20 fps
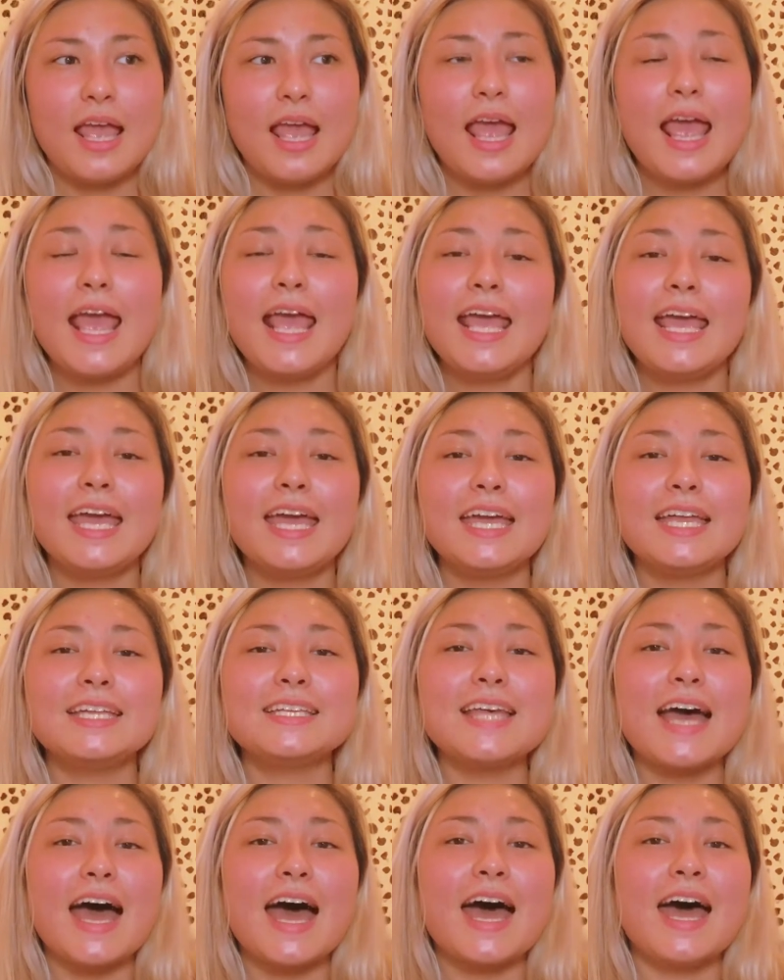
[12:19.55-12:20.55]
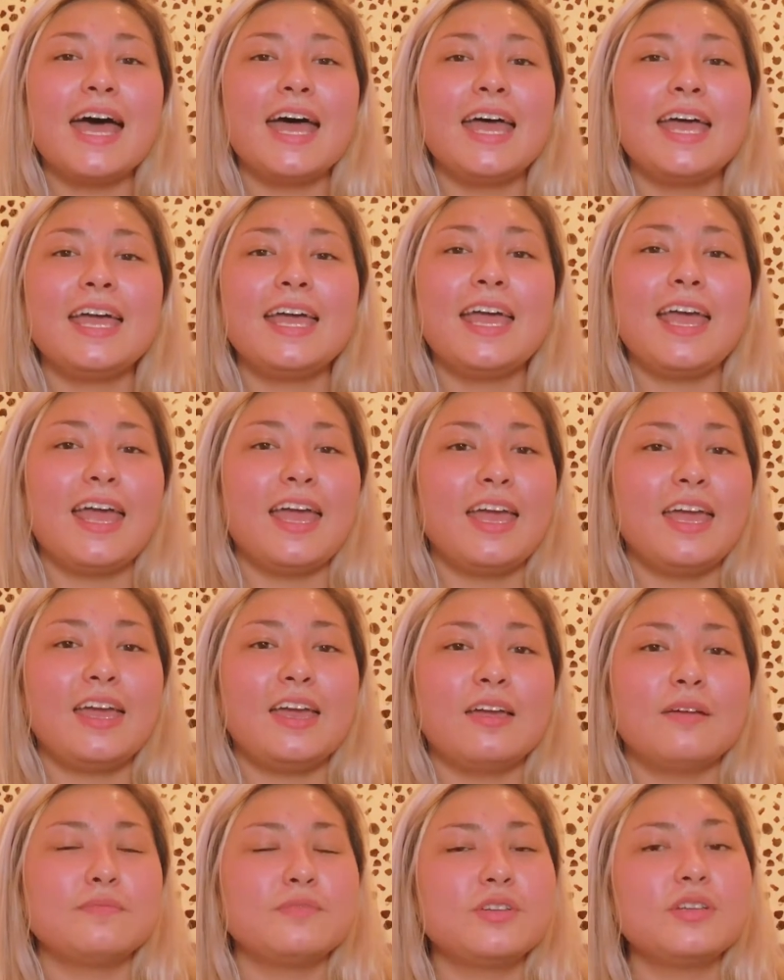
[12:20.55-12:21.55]
And I
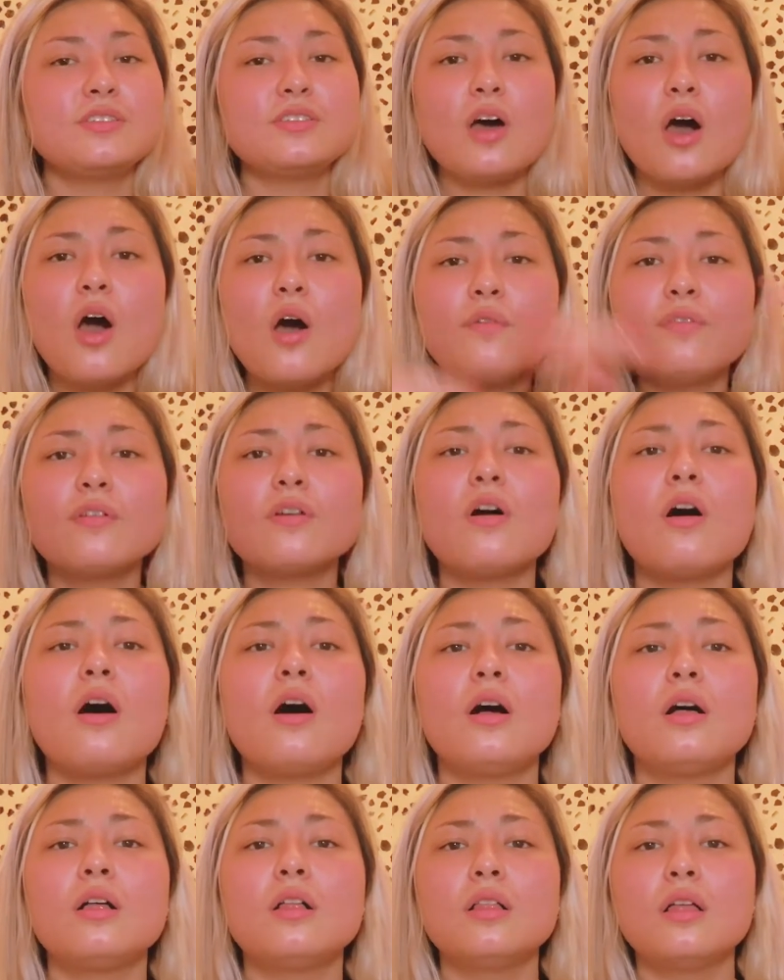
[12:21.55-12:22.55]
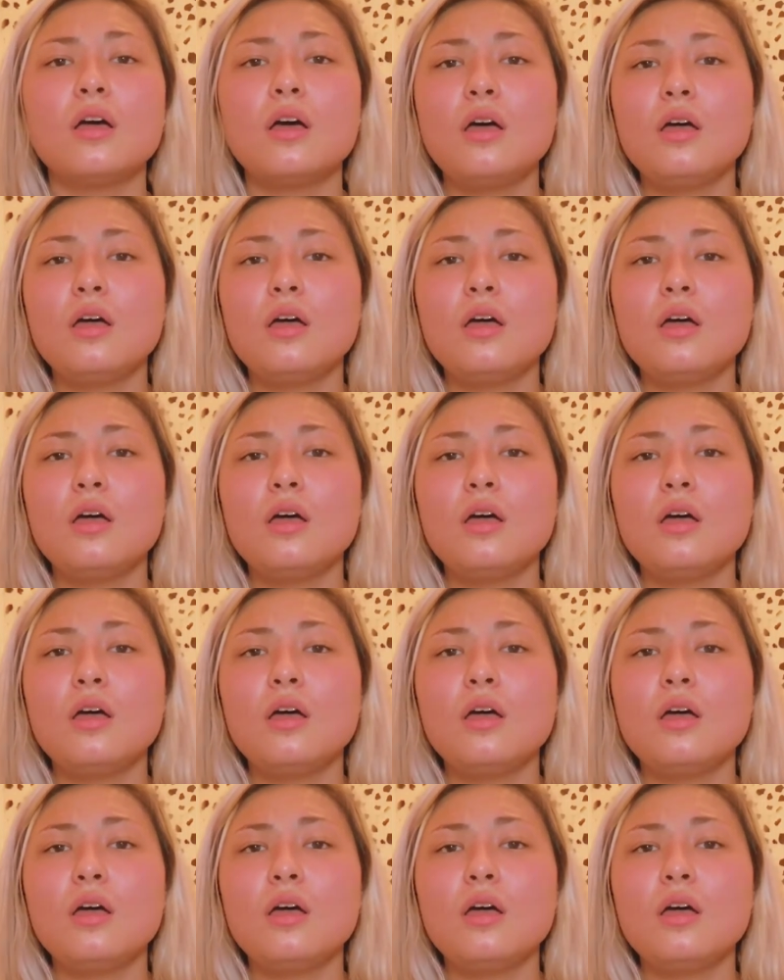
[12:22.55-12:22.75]
am just overall